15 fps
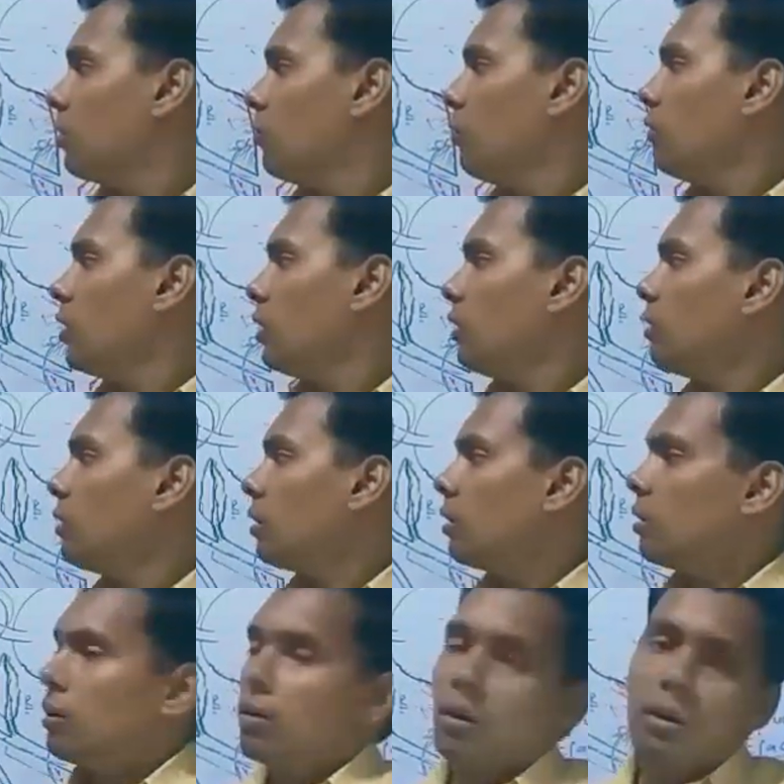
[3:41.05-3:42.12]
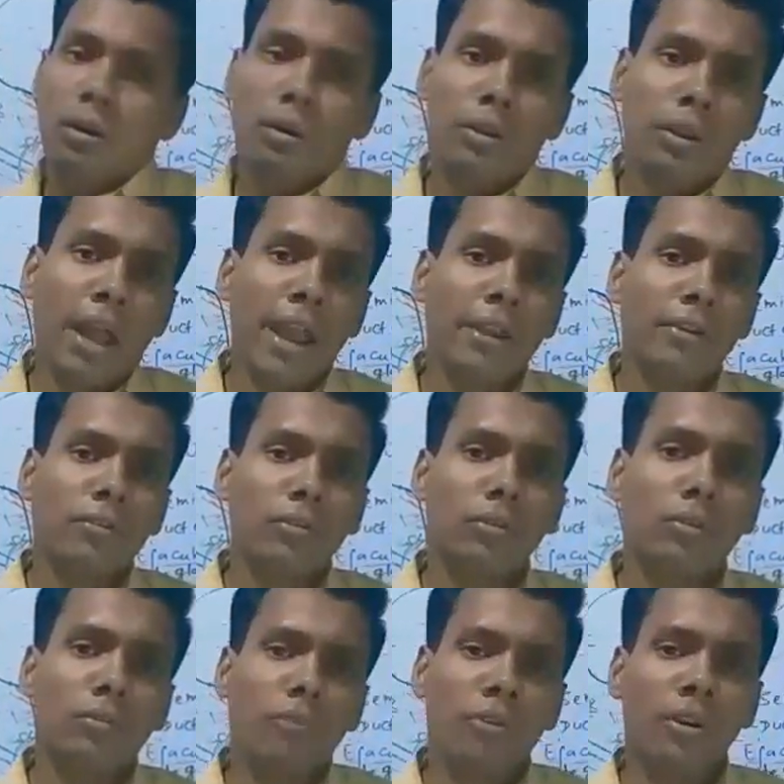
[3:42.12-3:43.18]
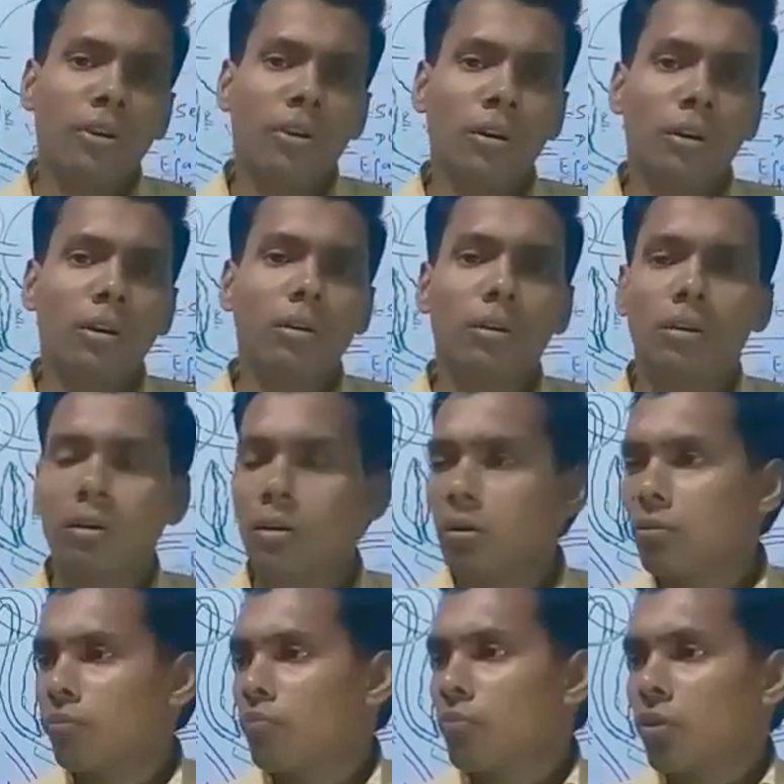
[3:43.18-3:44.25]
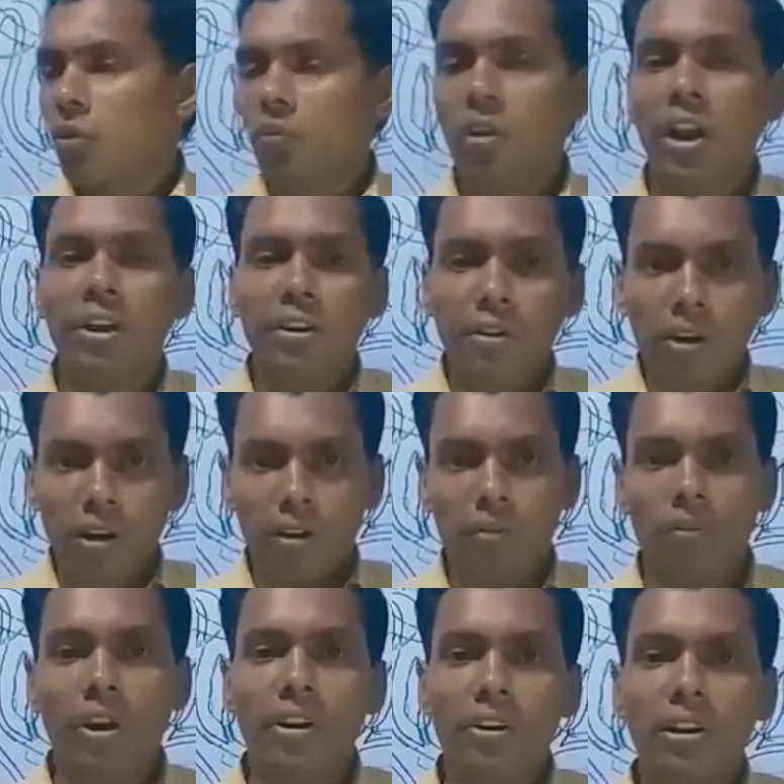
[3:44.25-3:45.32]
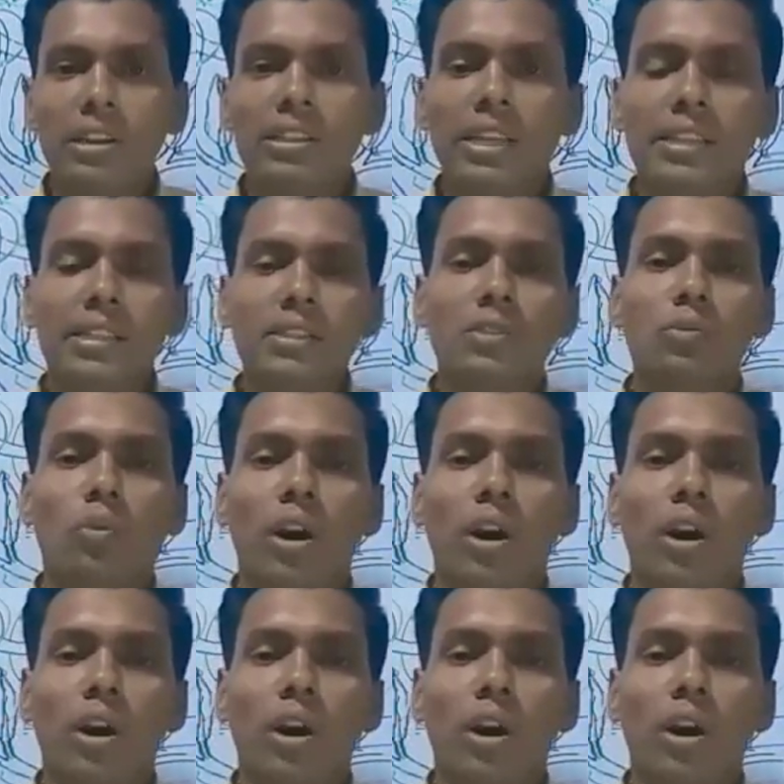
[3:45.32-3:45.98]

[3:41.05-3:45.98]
write figure ventrally sections.